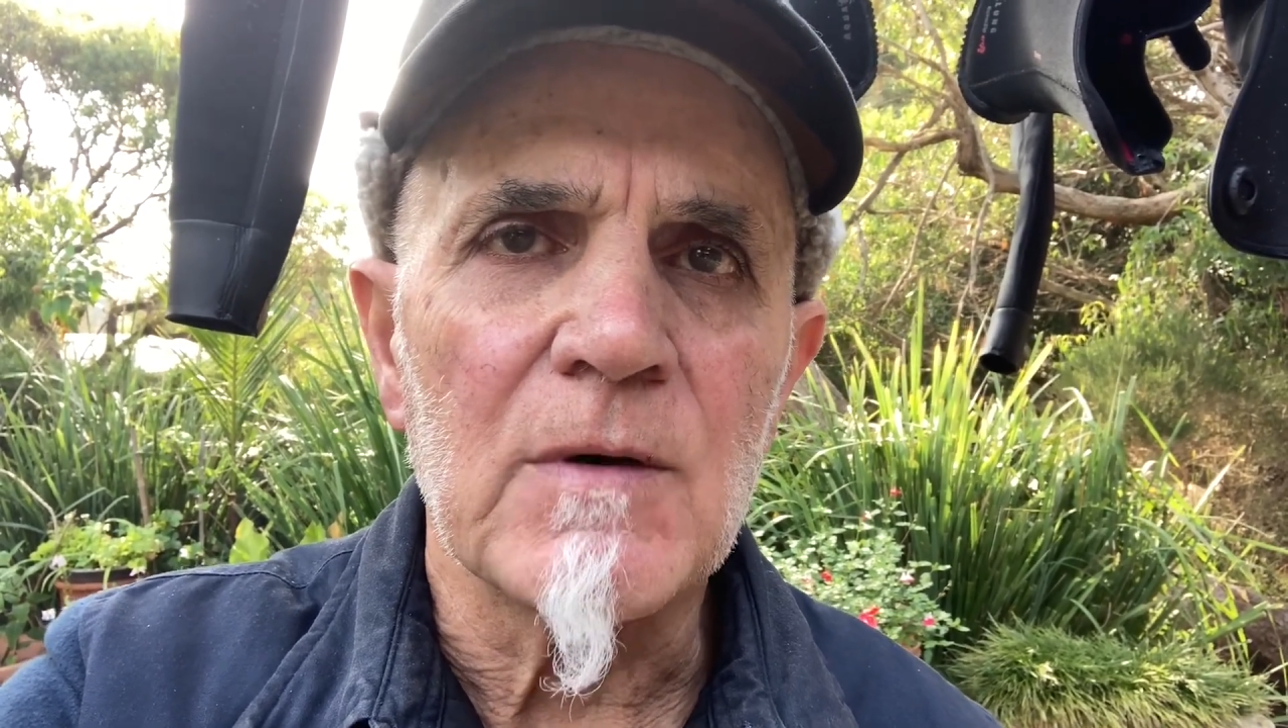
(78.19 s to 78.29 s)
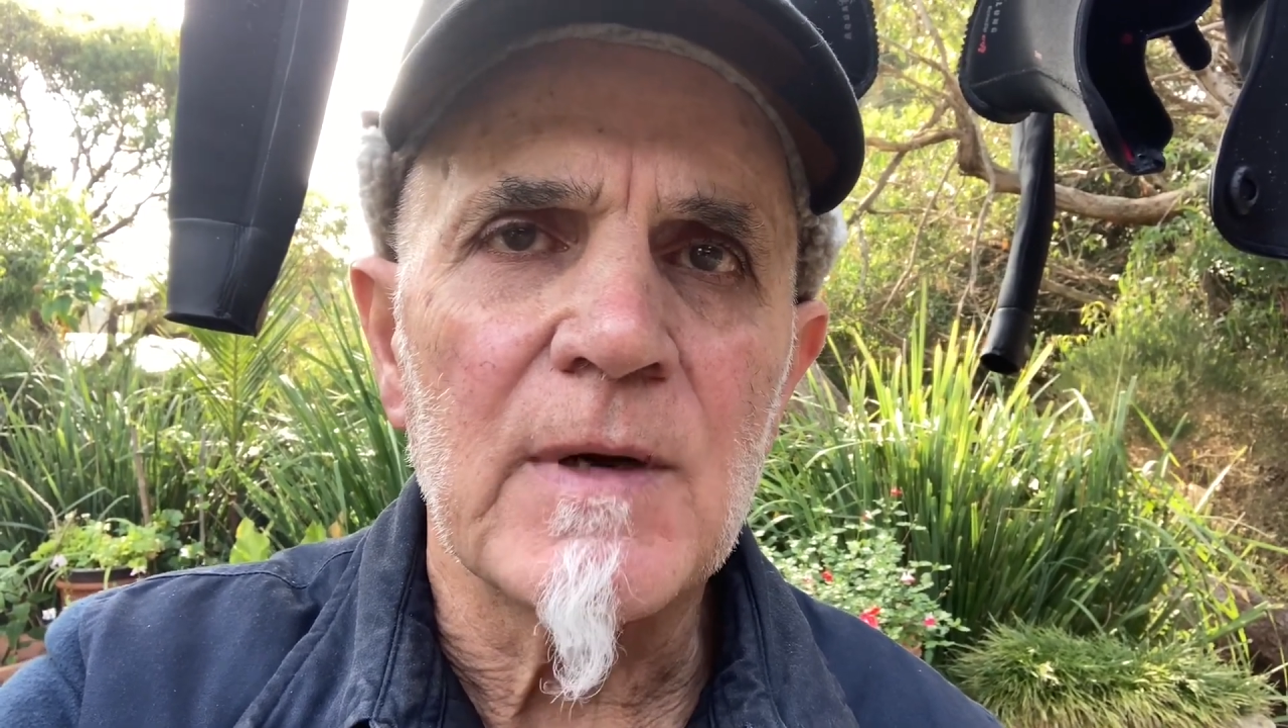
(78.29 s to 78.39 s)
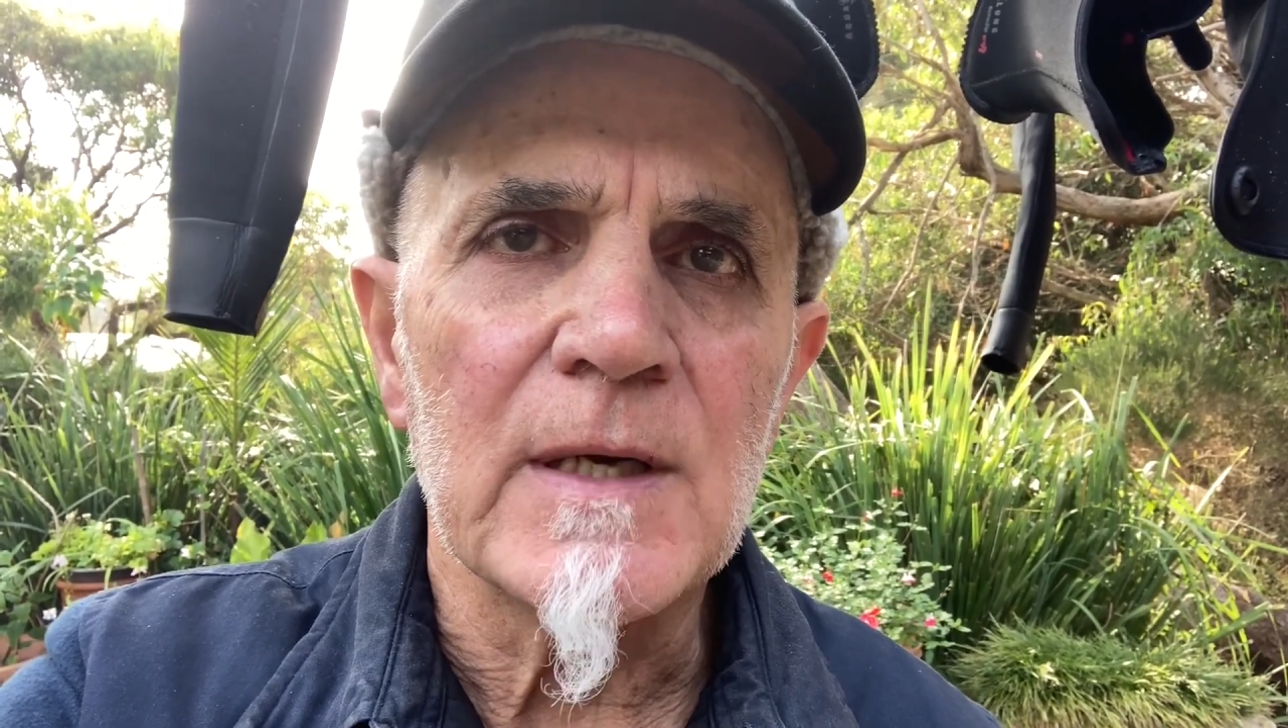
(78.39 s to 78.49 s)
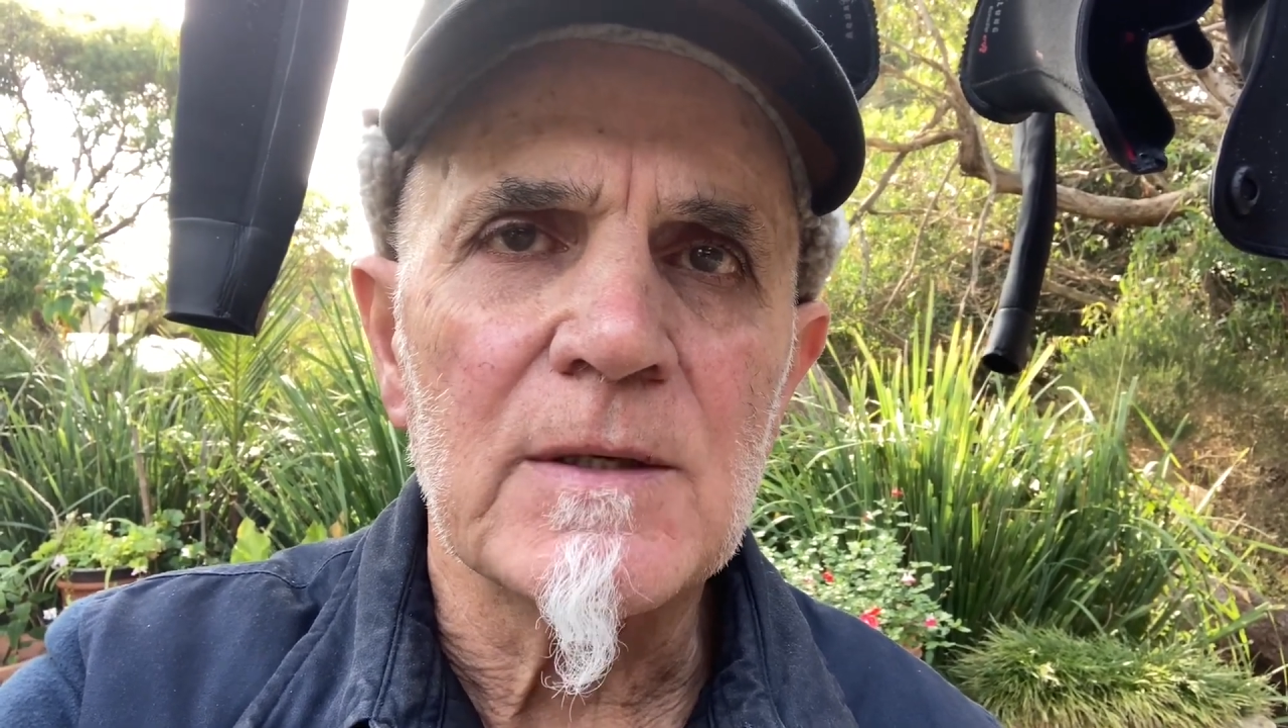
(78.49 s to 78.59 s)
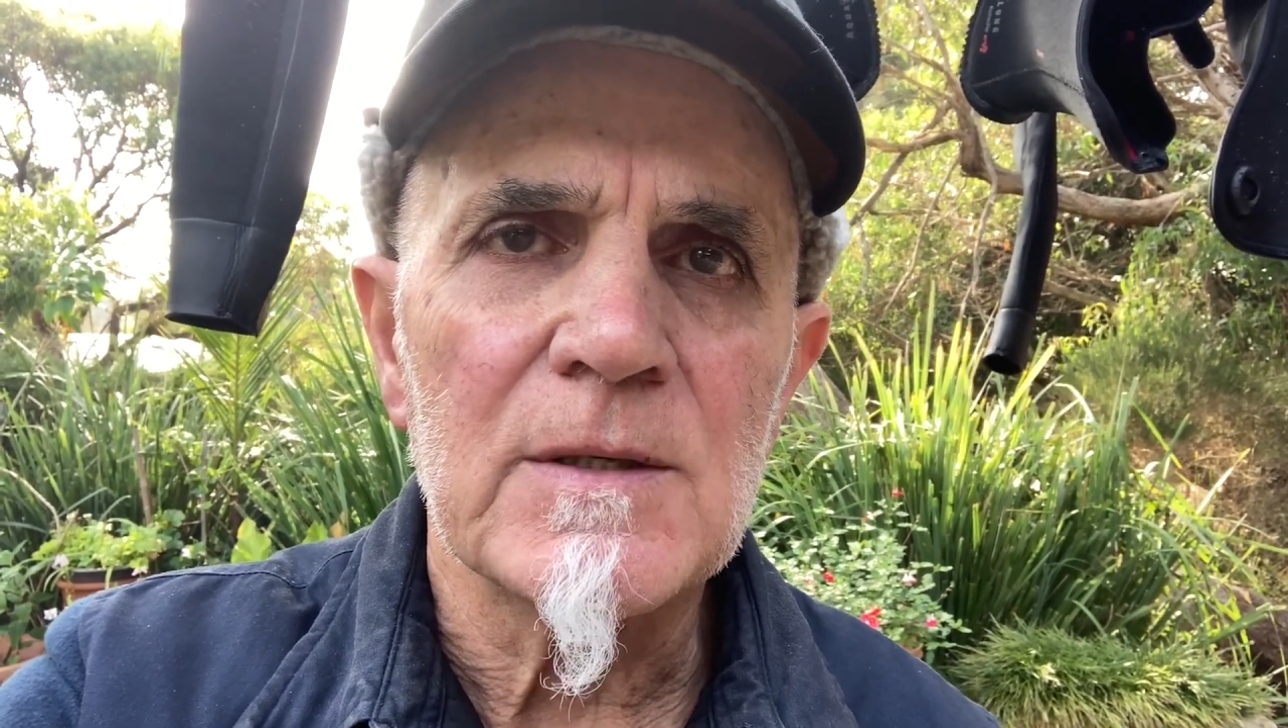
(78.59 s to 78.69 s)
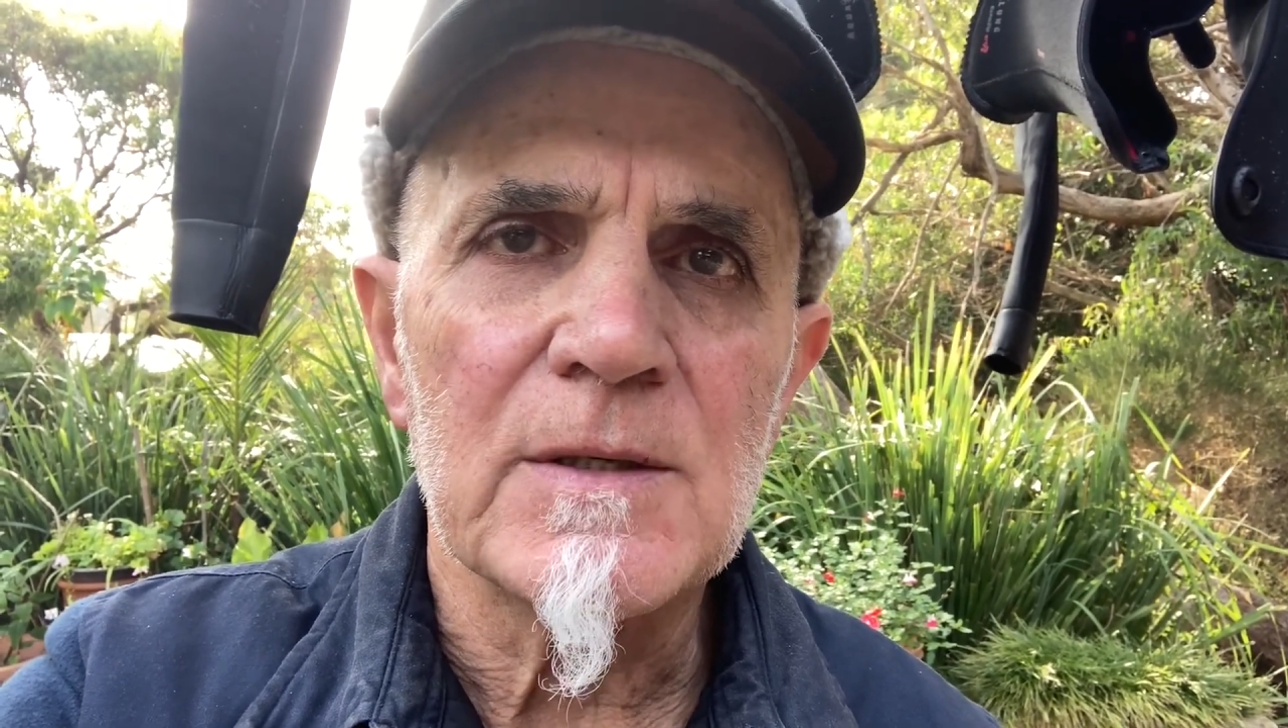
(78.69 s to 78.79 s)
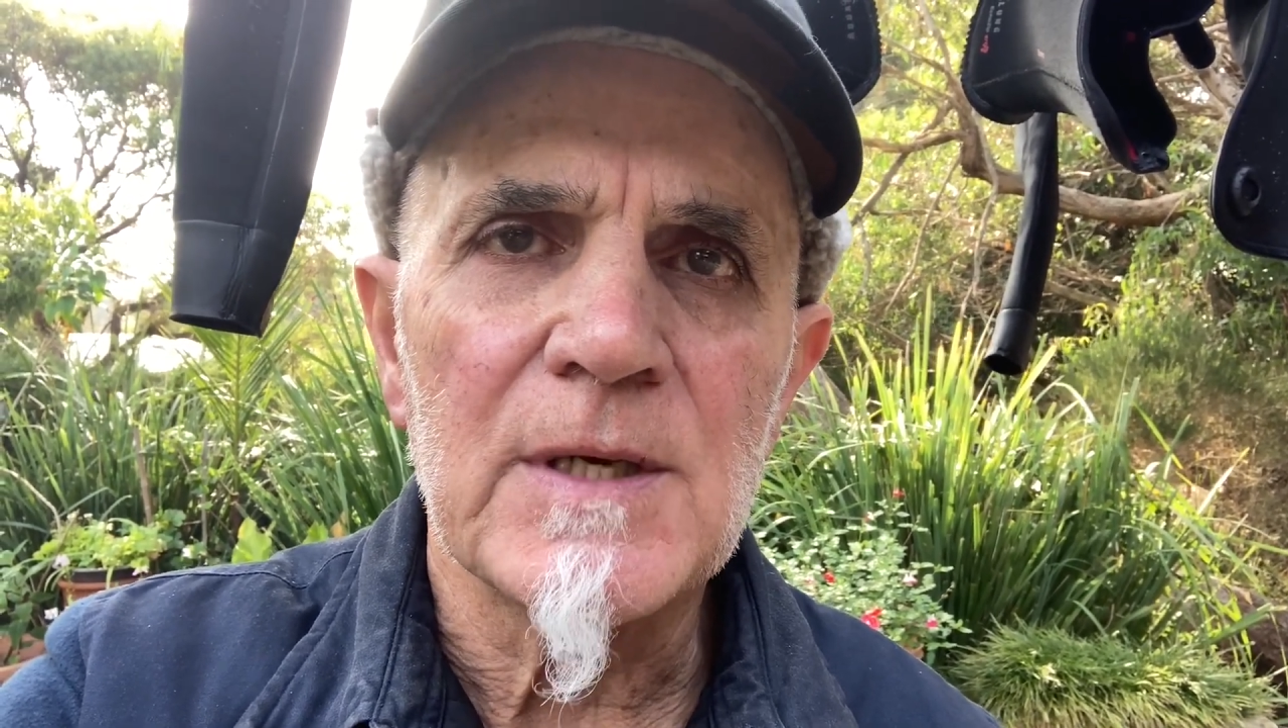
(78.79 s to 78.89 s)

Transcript: ground